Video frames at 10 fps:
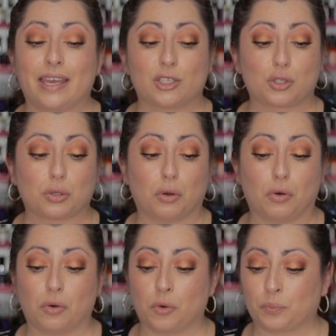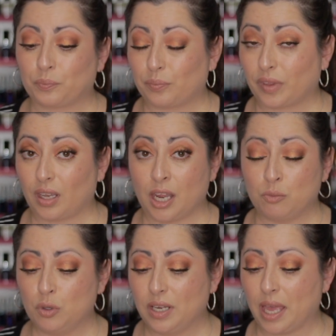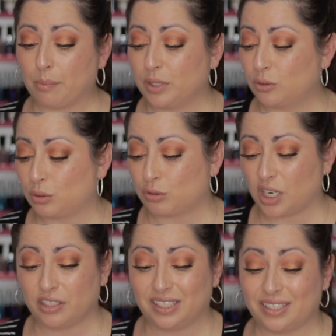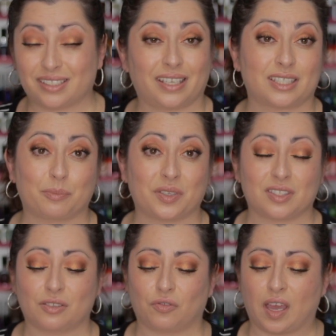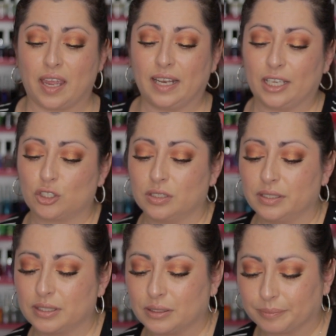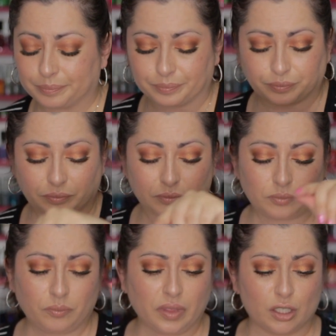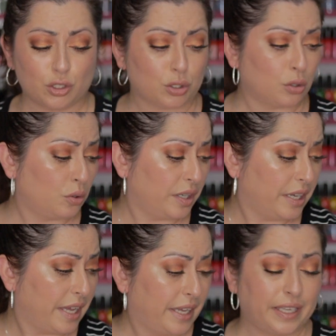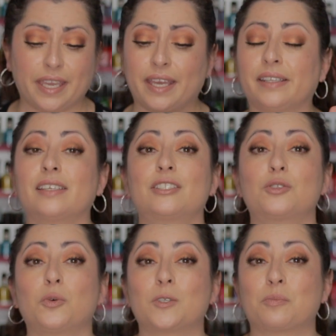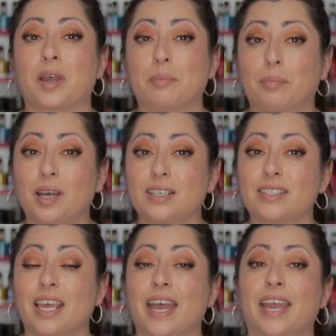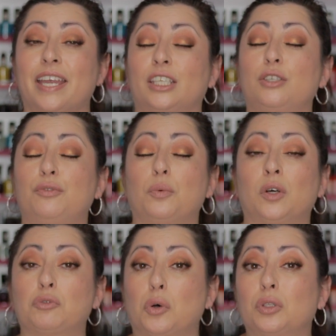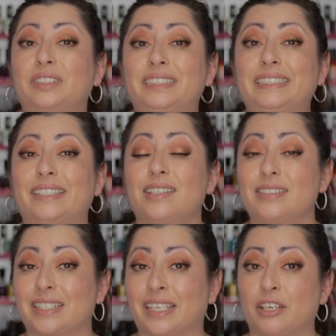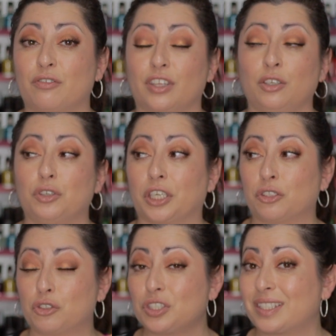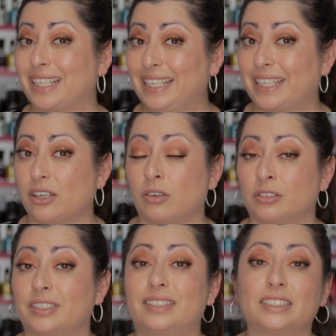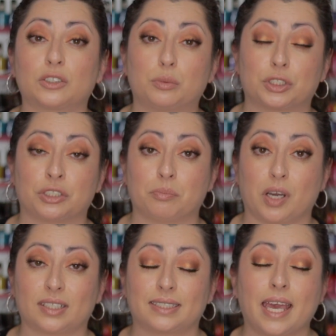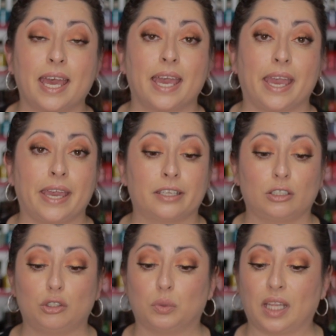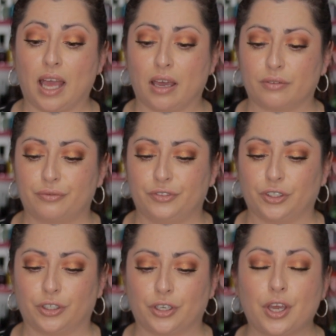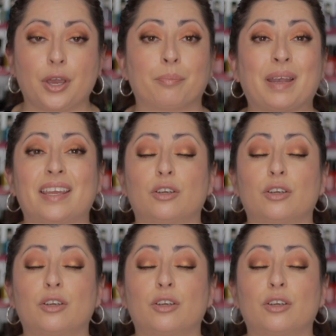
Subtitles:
So I'm really happy to try these expensive eyelashes. So again, this was my box, and if you want all the details and everything, you can just click on the description box and you will have my